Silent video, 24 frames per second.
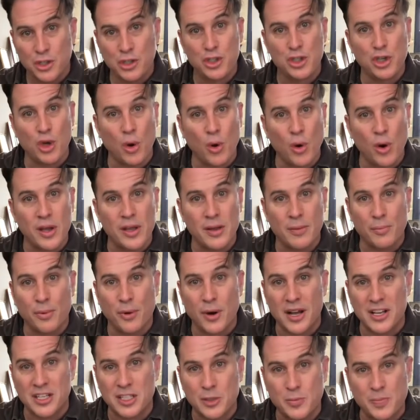joy and
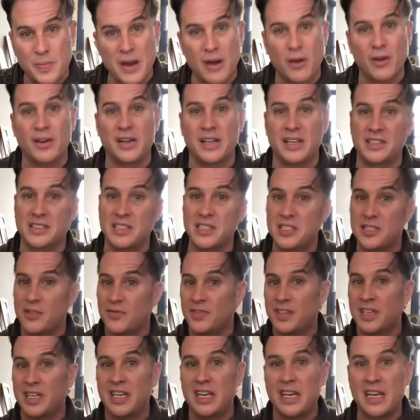prosperity, a sense
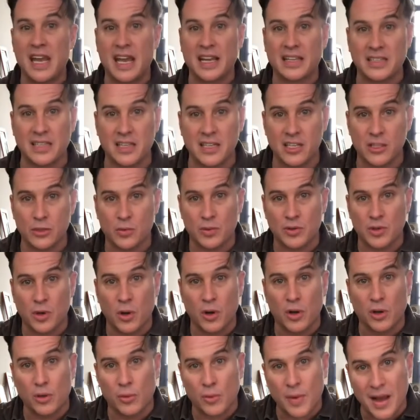of connectedness with
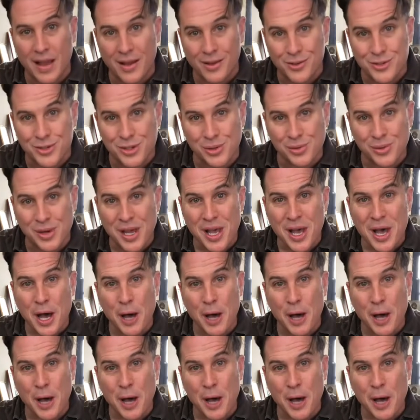all around you,